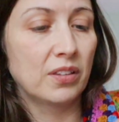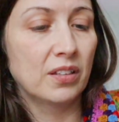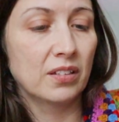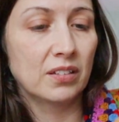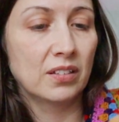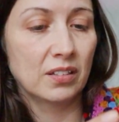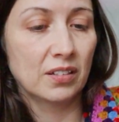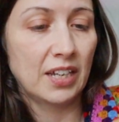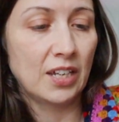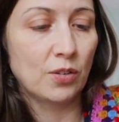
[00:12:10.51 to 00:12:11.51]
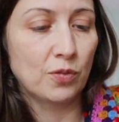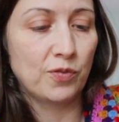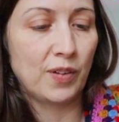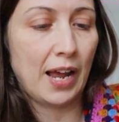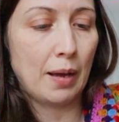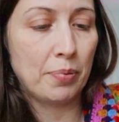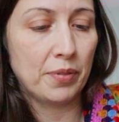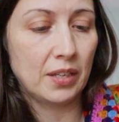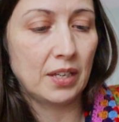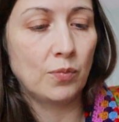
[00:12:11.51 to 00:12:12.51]
the heel flap,
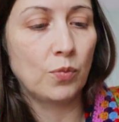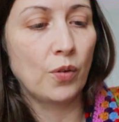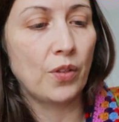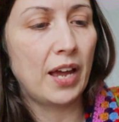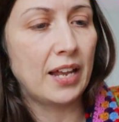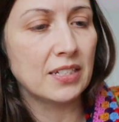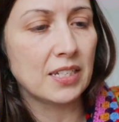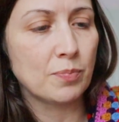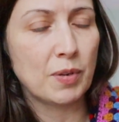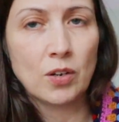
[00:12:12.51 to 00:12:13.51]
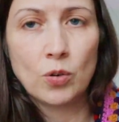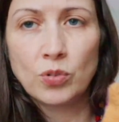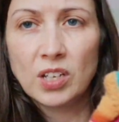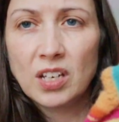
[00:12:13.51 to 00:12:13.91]
the, what the hell is this bit called?